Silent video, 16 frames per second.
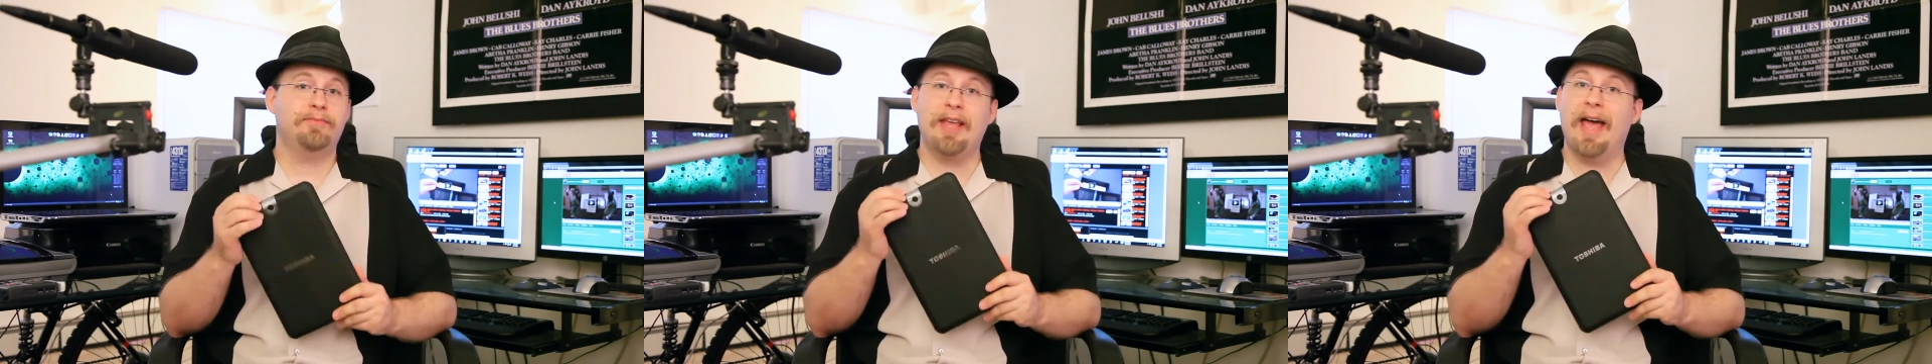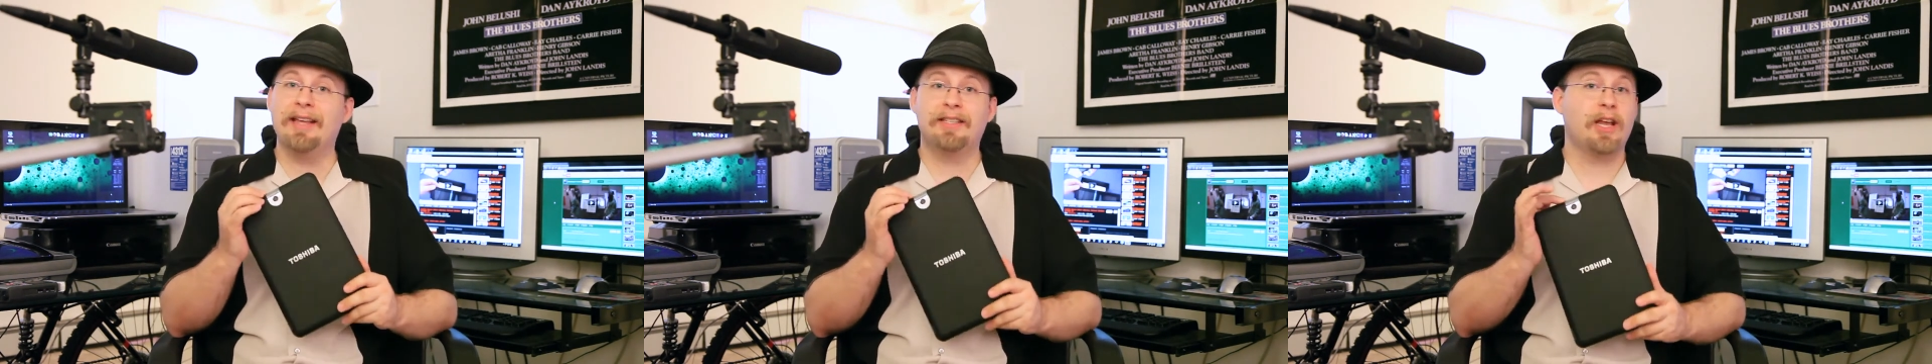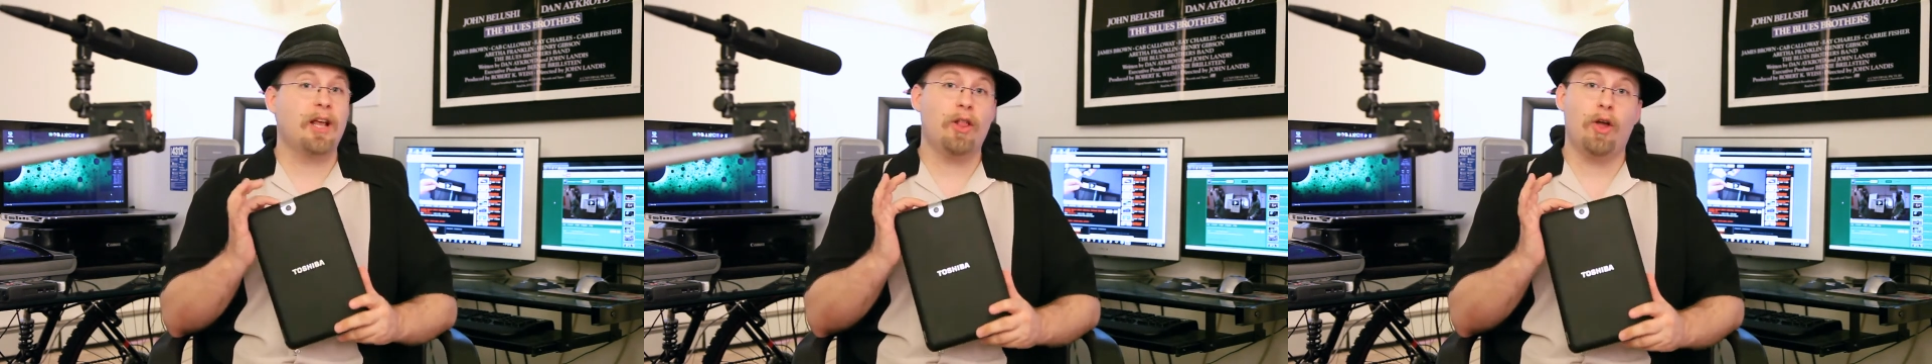
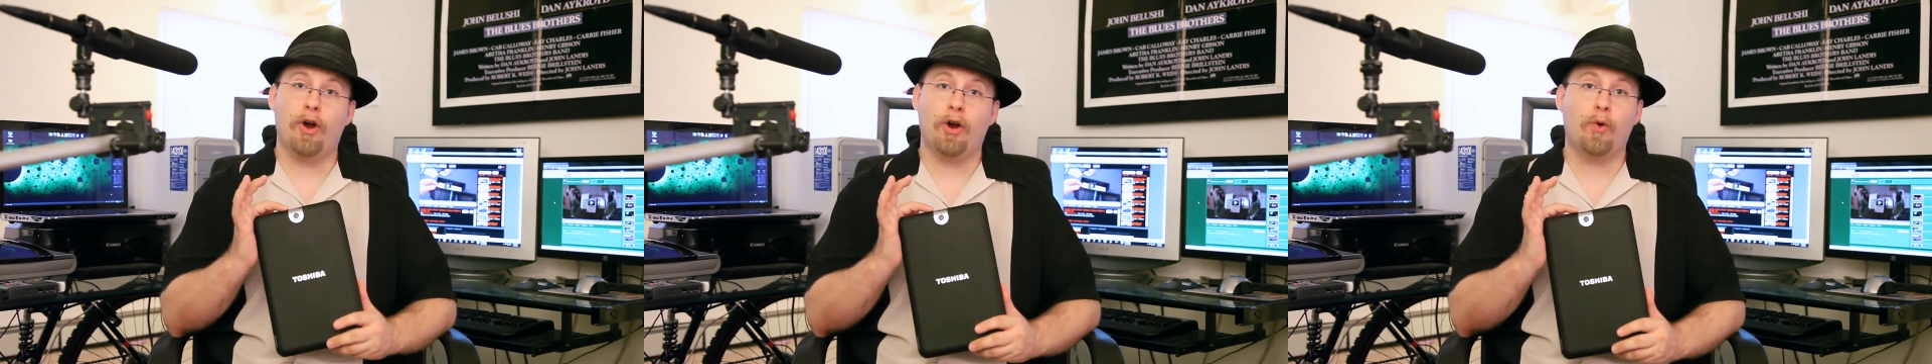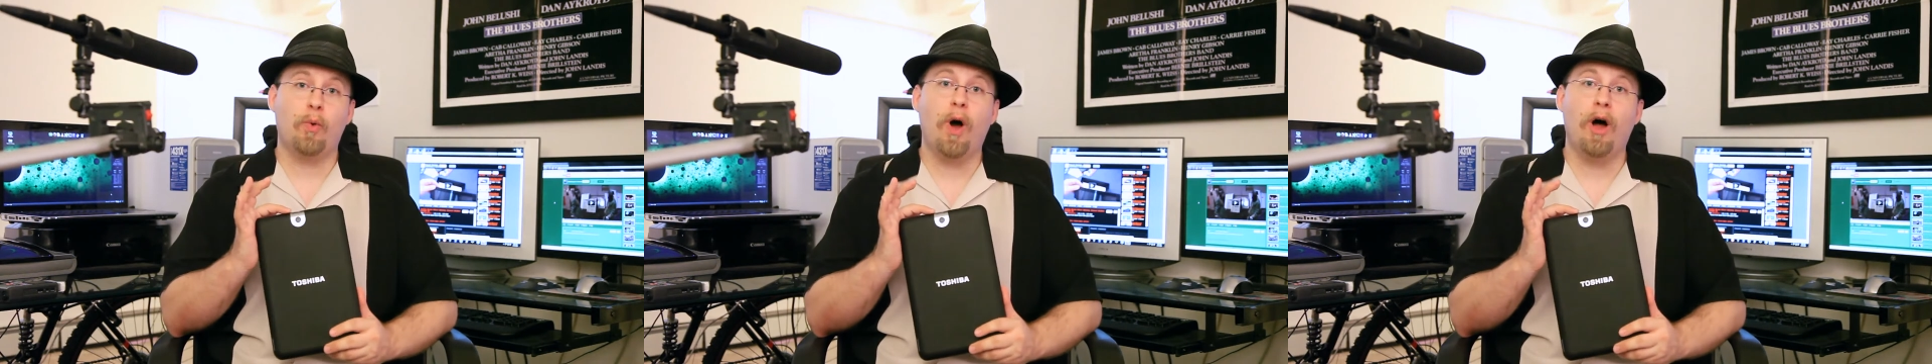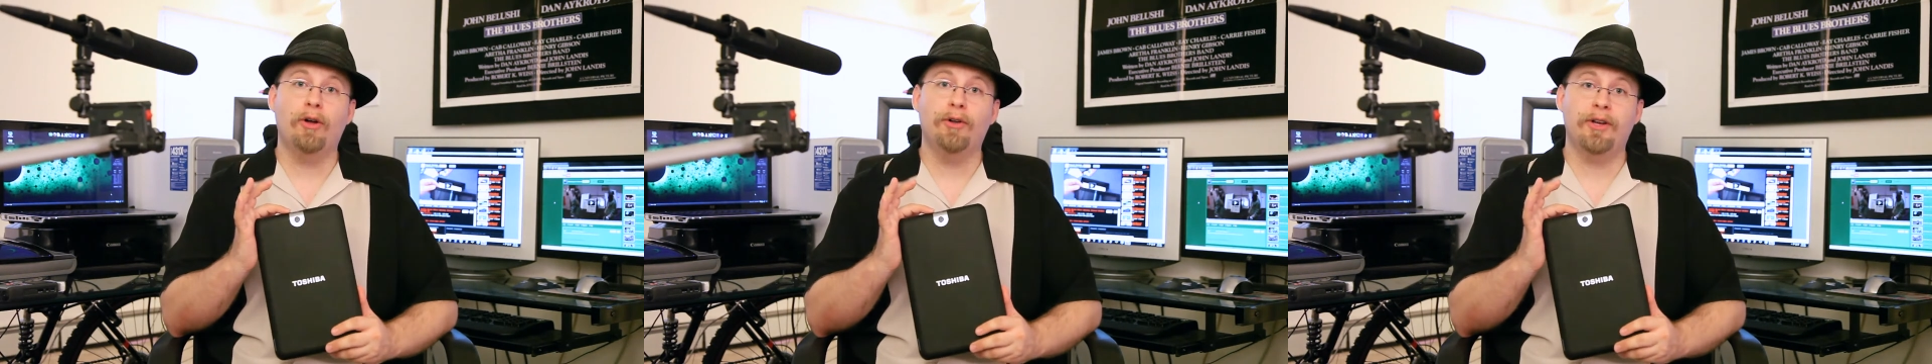SLR
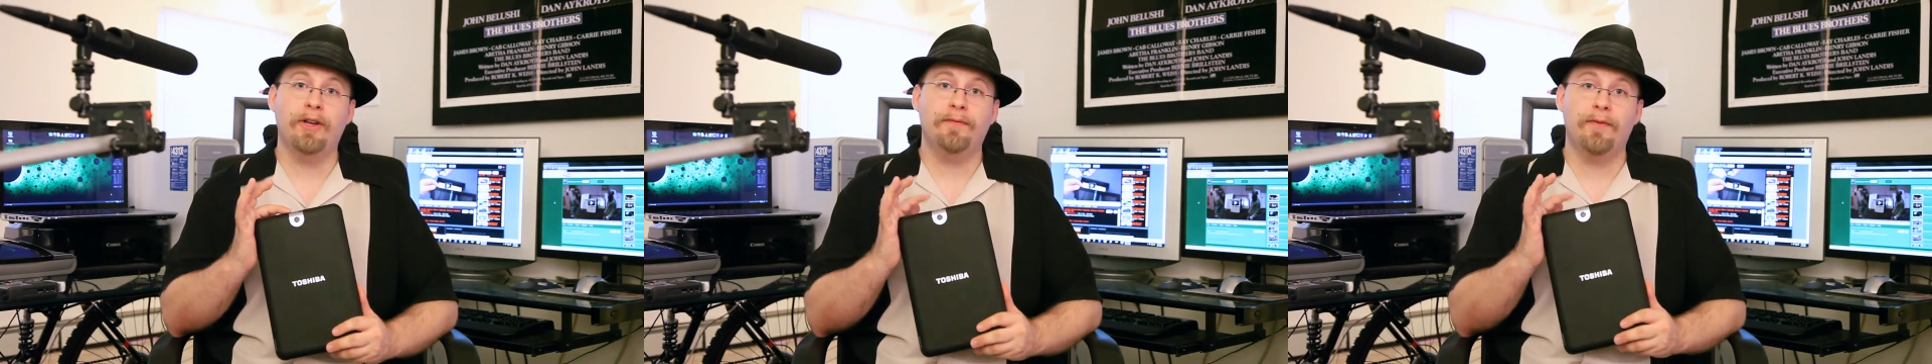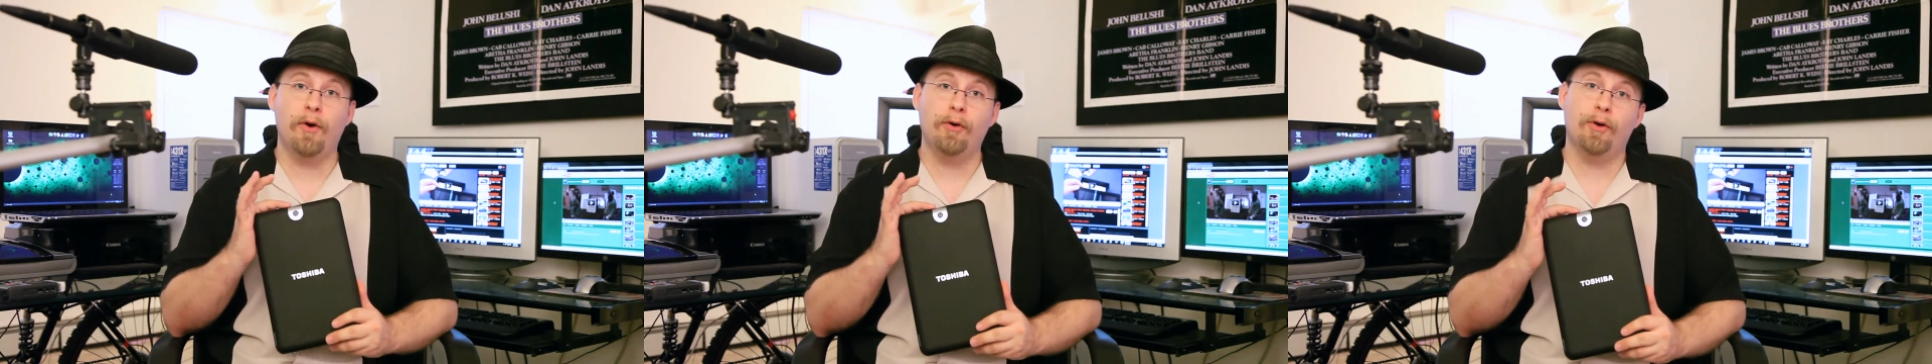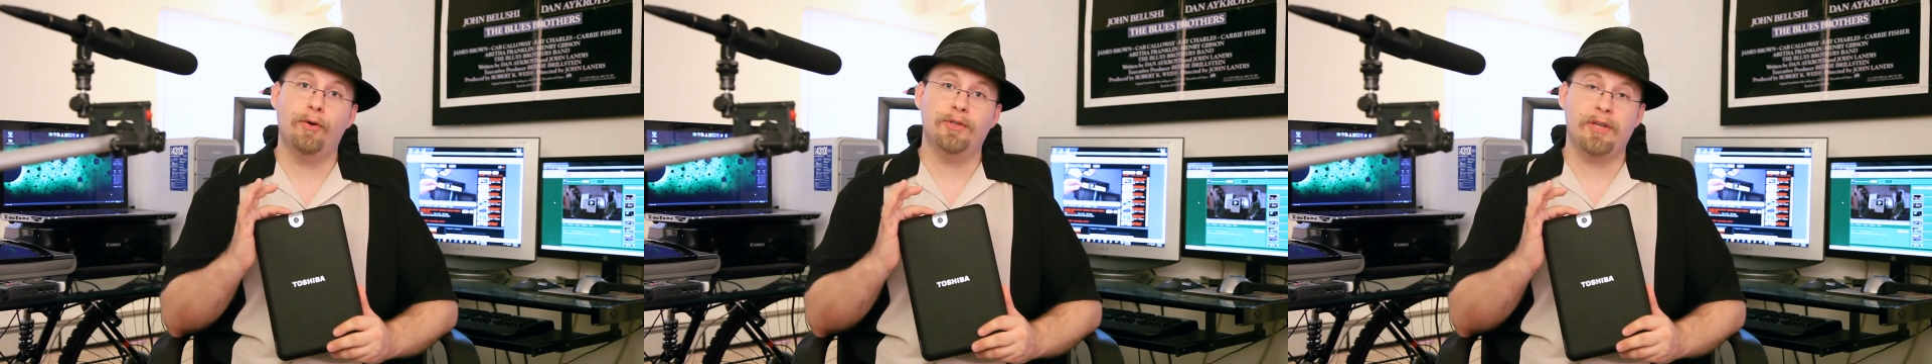quality
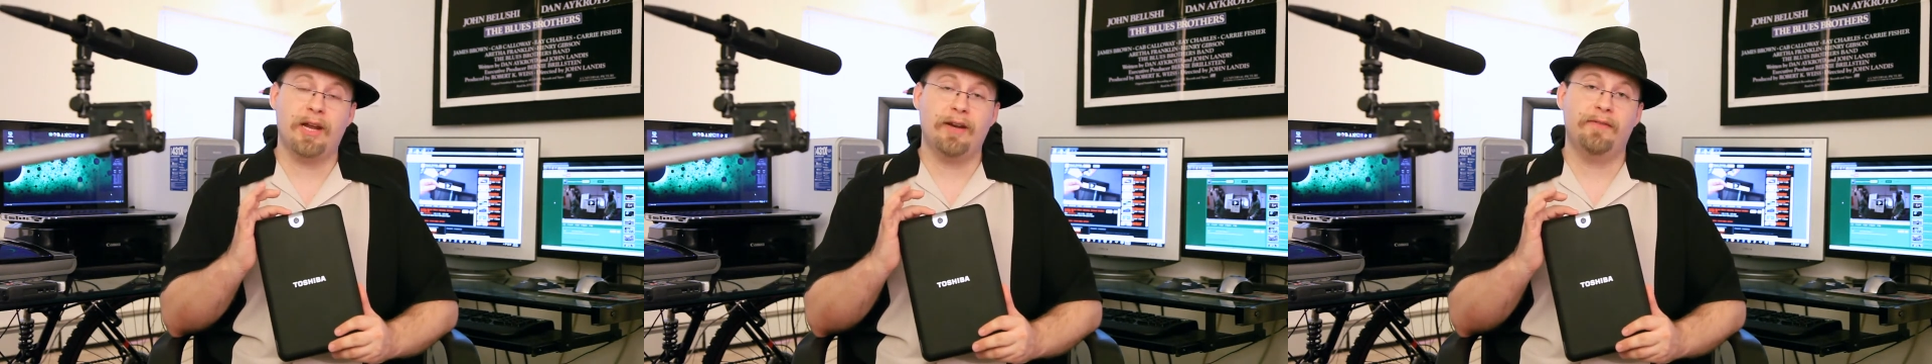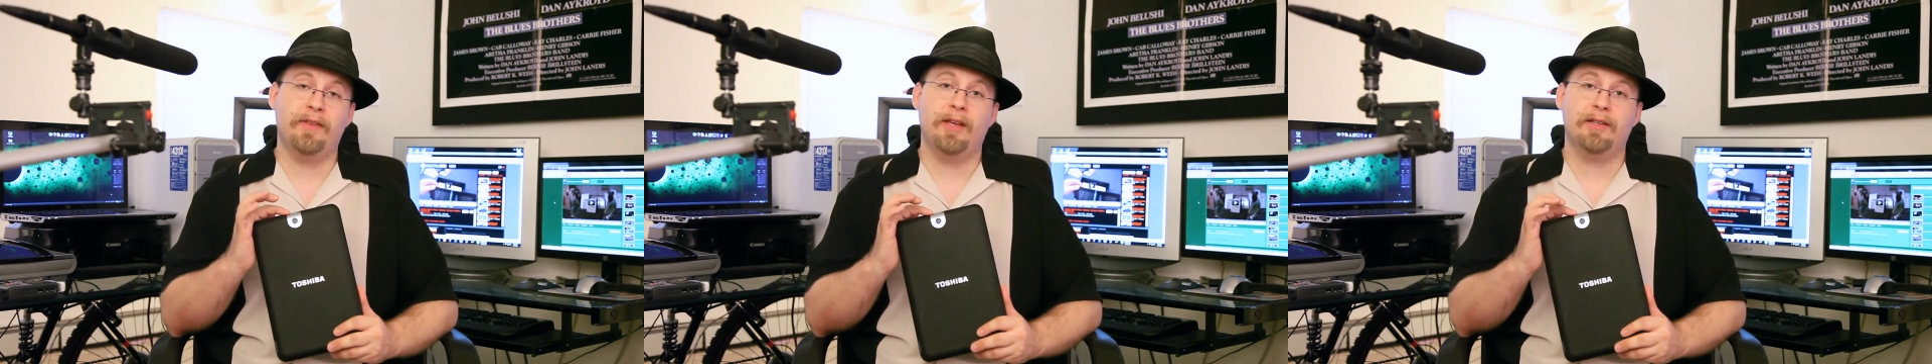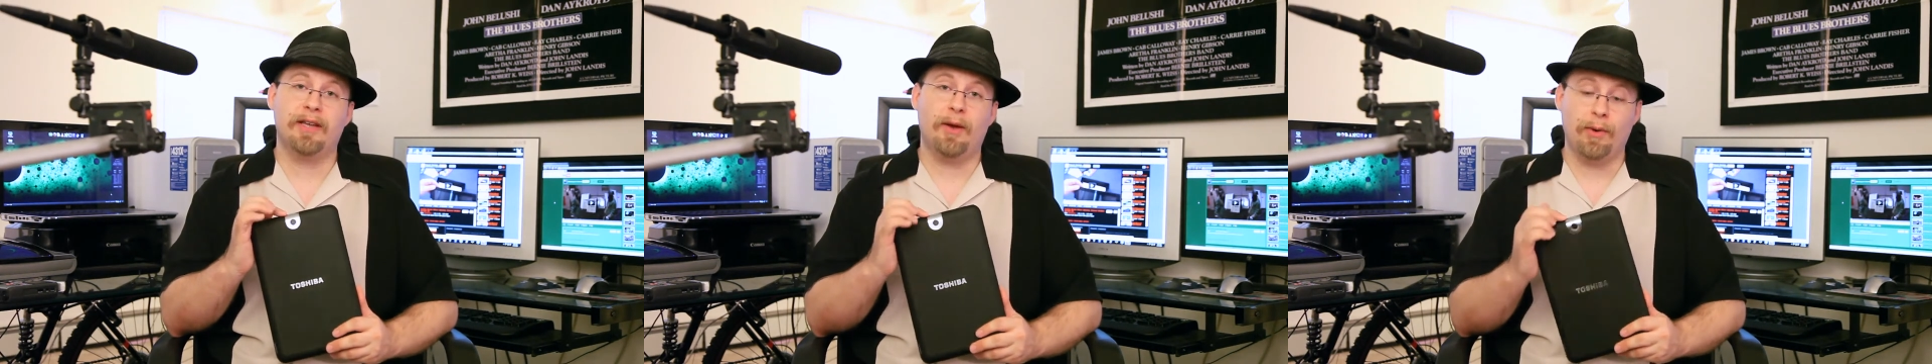photos out of this.